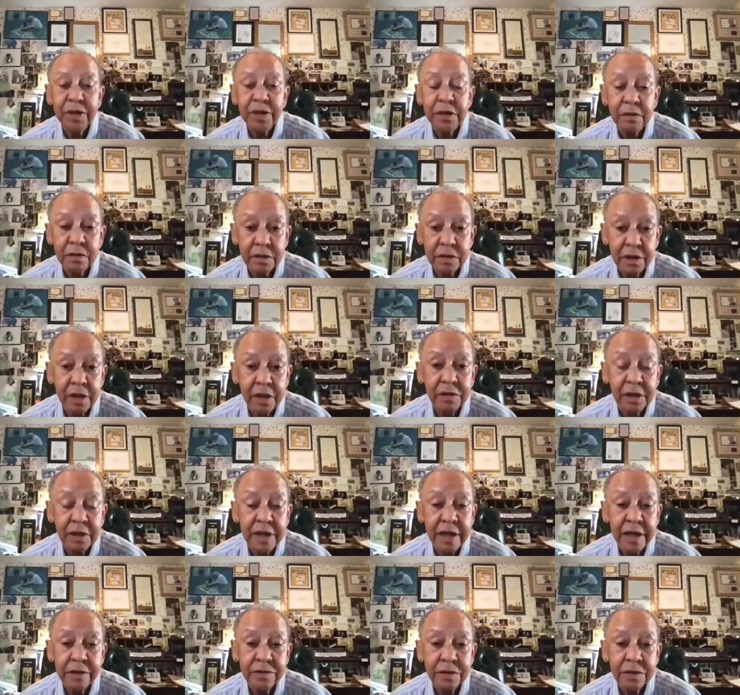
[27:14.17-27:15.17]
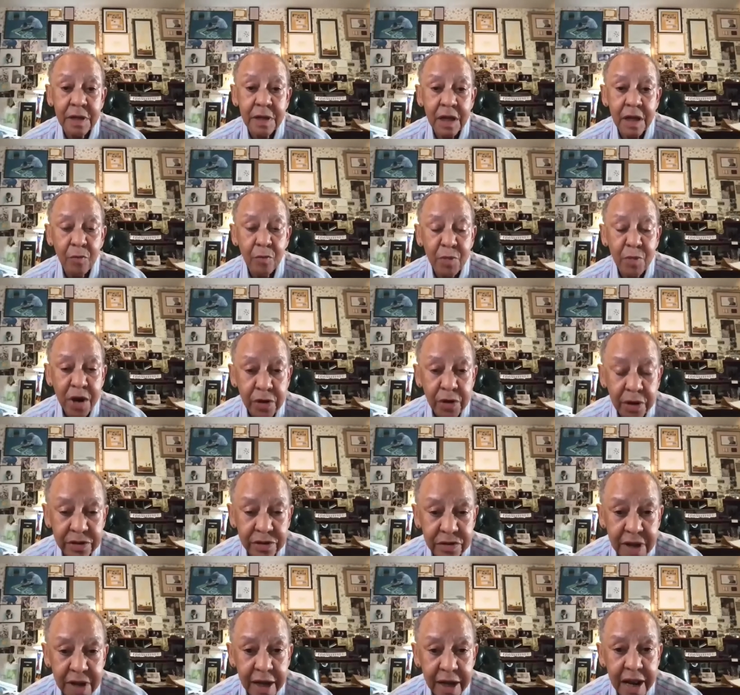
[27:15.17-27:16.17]
Nonetheless, America
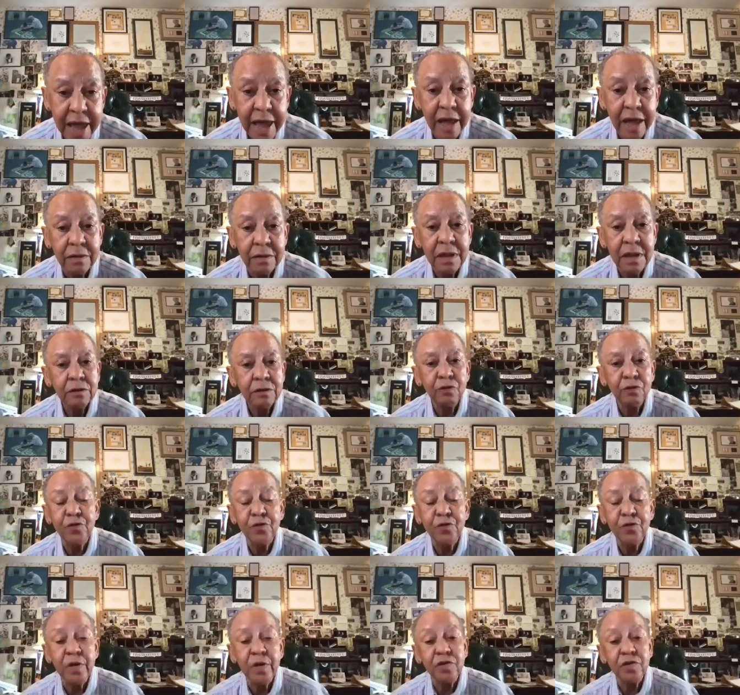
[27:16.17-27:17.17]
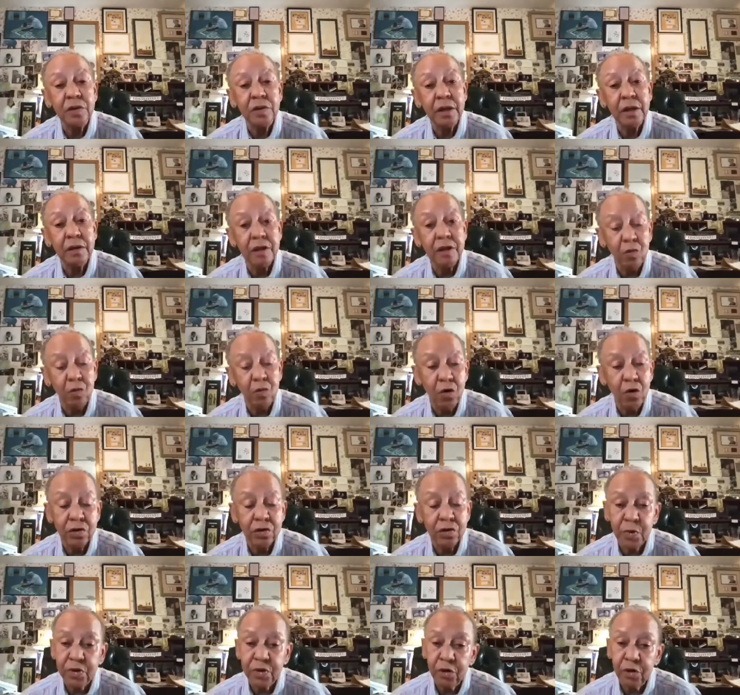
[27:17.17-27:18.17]
has not had the French and Indian wars.
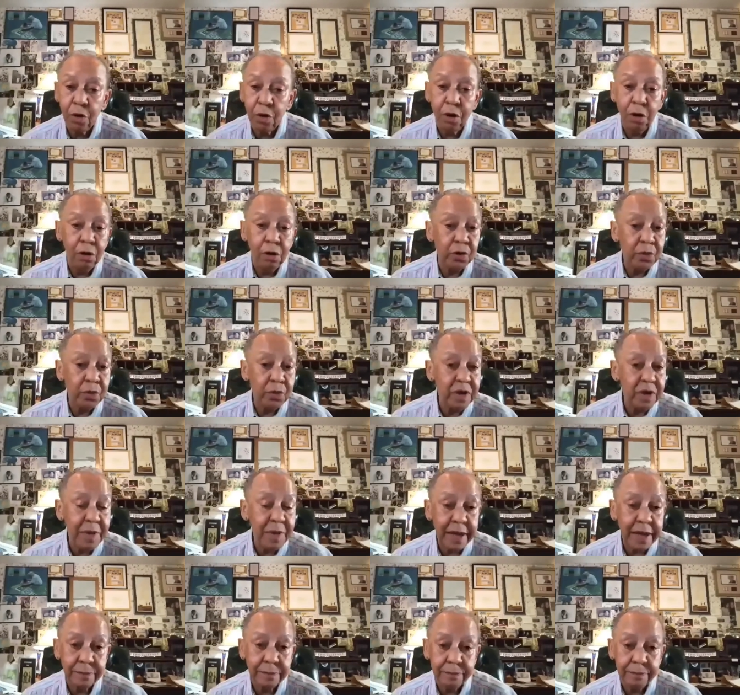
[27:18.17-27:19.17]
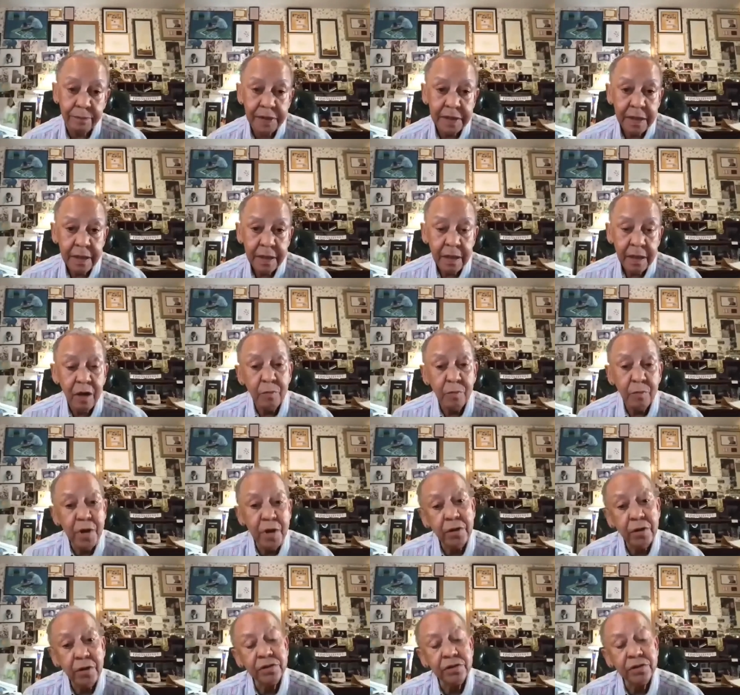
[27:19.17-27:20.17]
We can go all the way back.
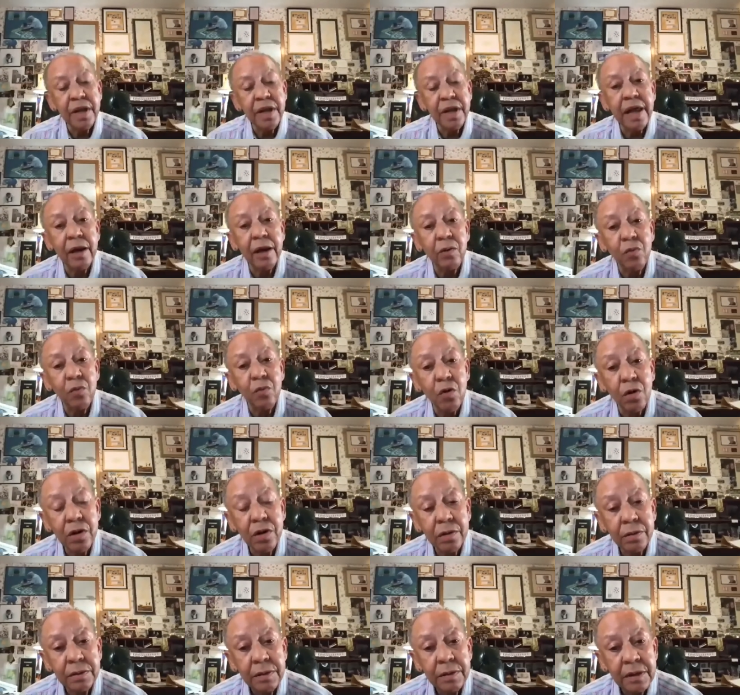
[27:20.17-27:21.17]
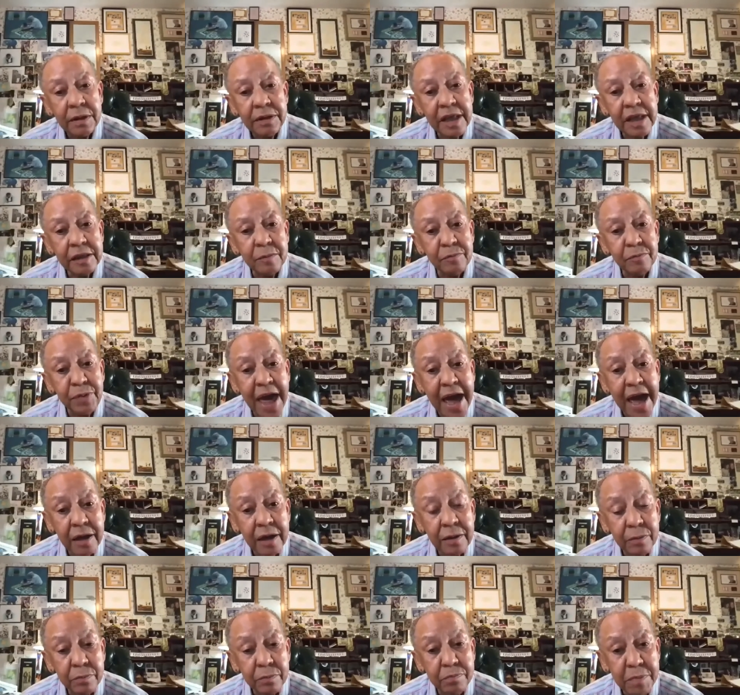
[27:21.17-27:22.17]
America has not had a war that
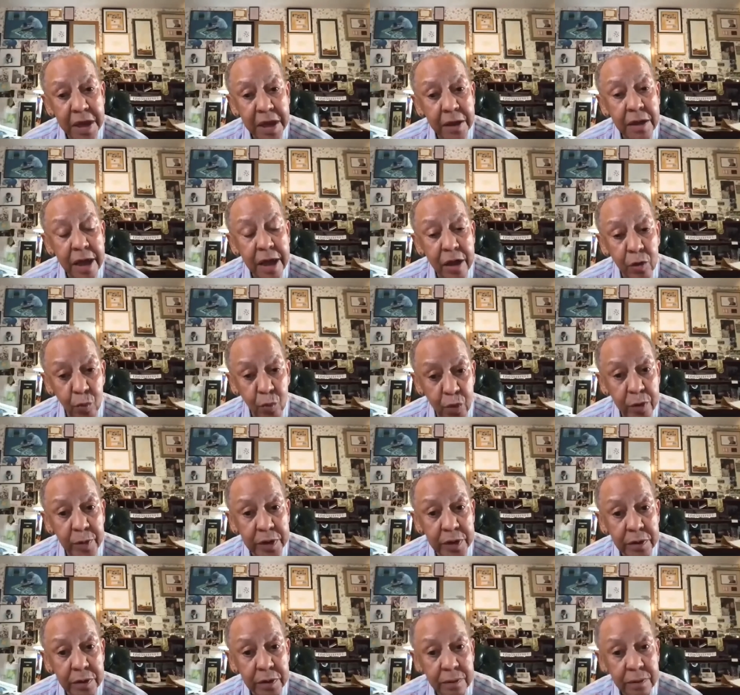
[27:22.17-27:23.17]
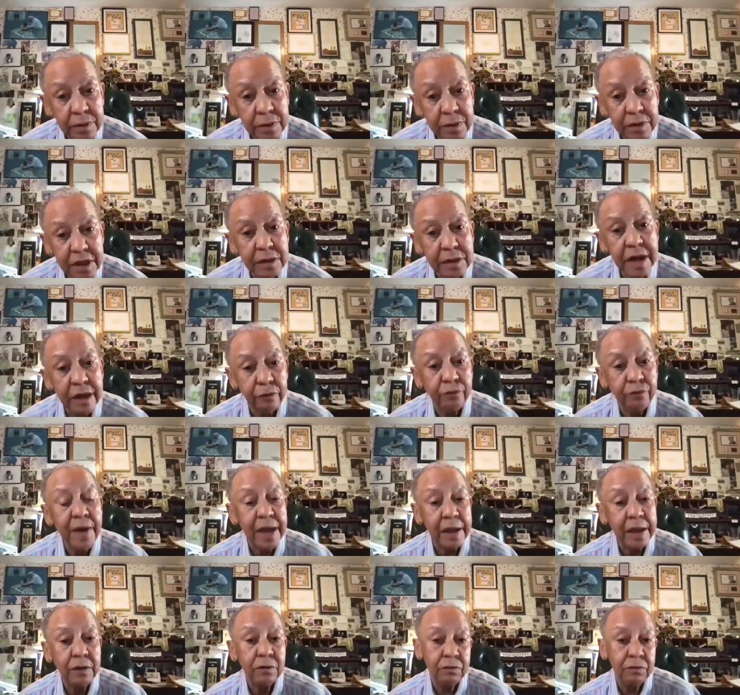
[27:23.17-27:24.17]
Black men and women did not
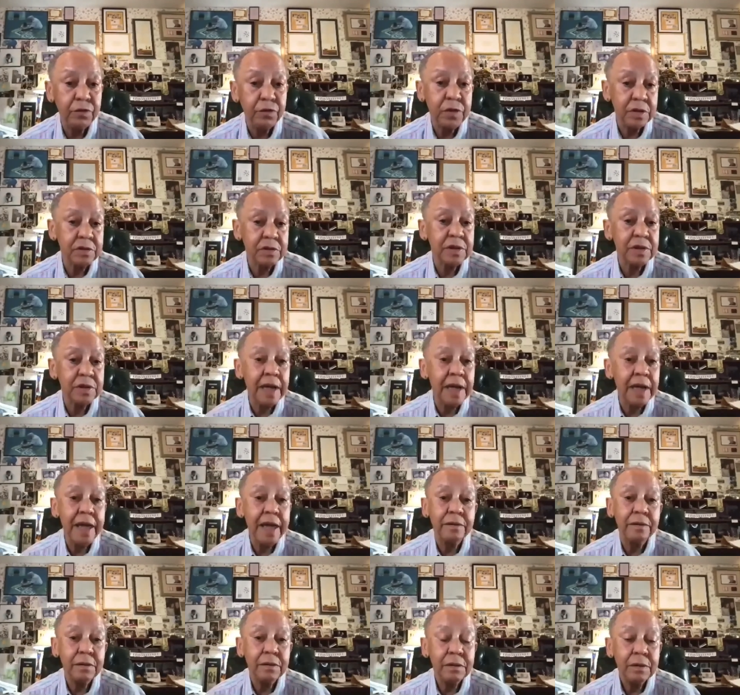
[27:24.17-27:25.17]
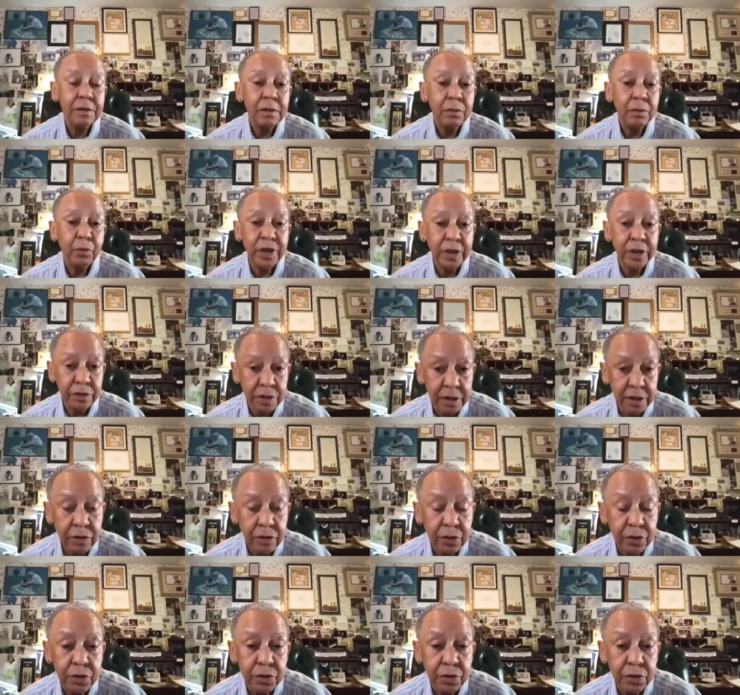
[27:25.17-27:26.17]
fight for this land. We
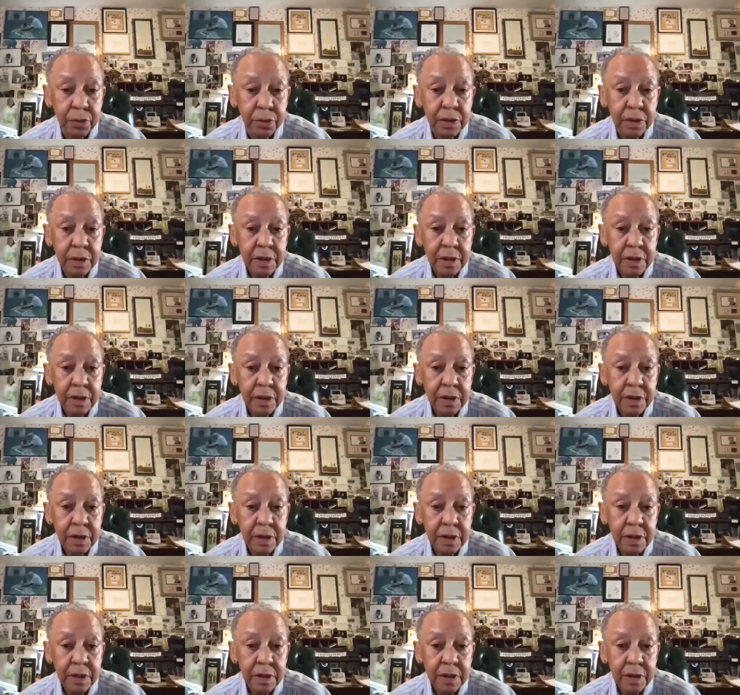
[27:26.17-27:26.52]
continue to.